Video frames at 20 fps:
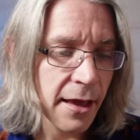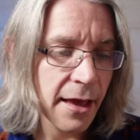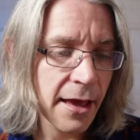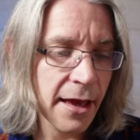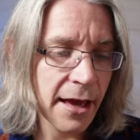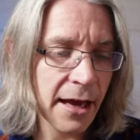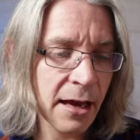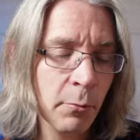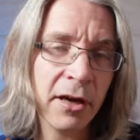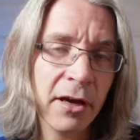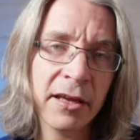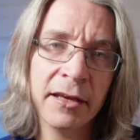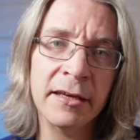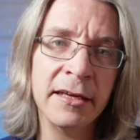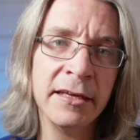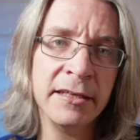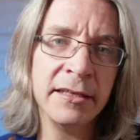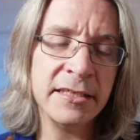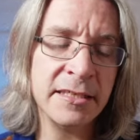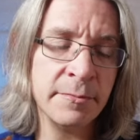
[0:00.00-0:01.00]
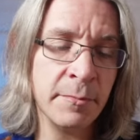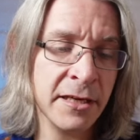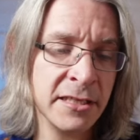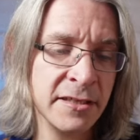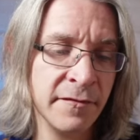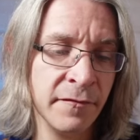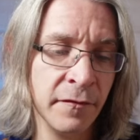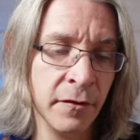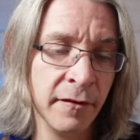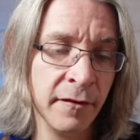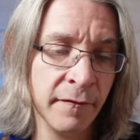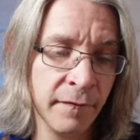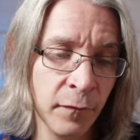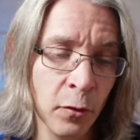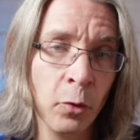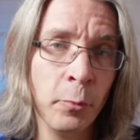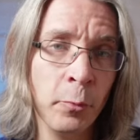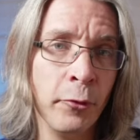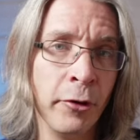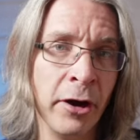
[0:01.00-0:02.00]
And we're going to need to specify
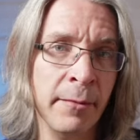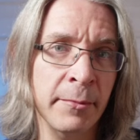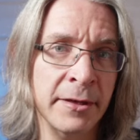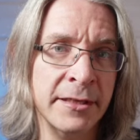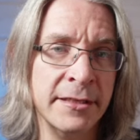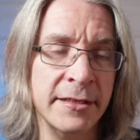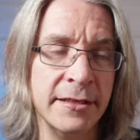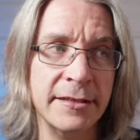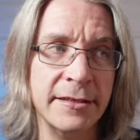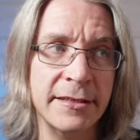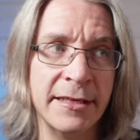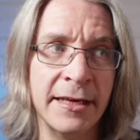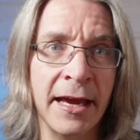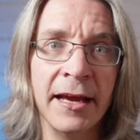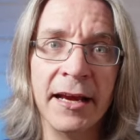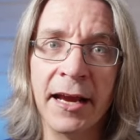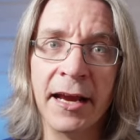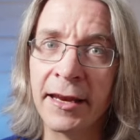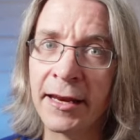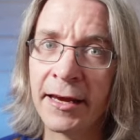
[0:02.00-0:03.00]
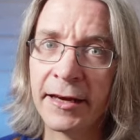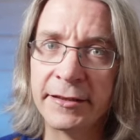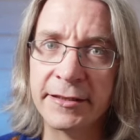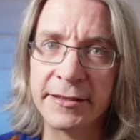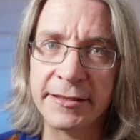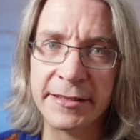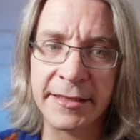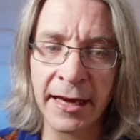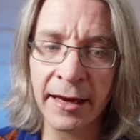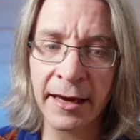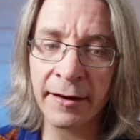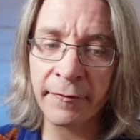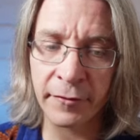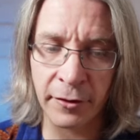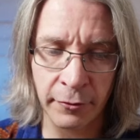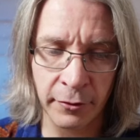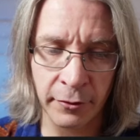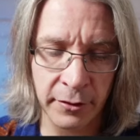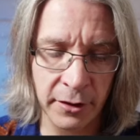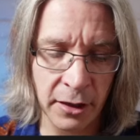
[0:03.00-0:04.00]
4 parameters to get connected to
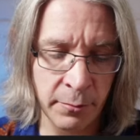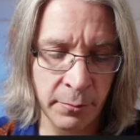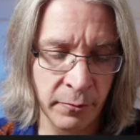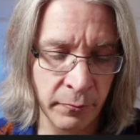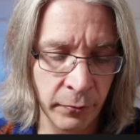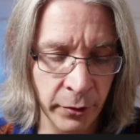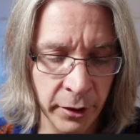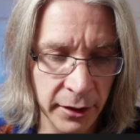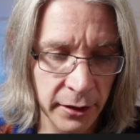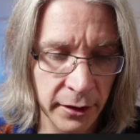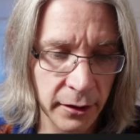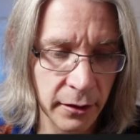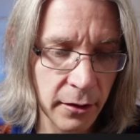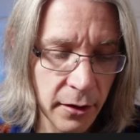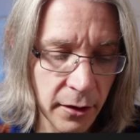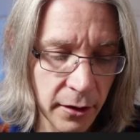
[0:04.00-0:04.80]
Kafka and up and running.